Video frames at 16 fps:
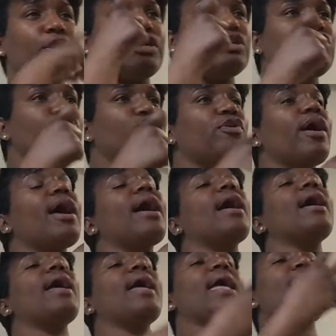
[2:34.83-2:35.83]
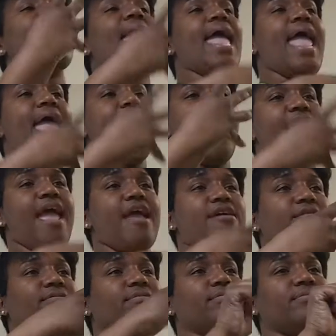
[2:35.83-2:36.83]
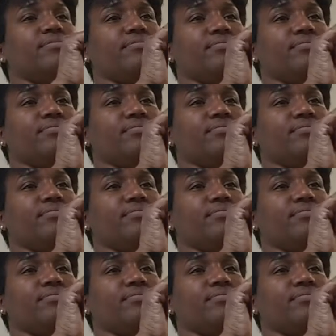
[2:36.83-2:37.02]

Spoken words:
Air dry. Very good.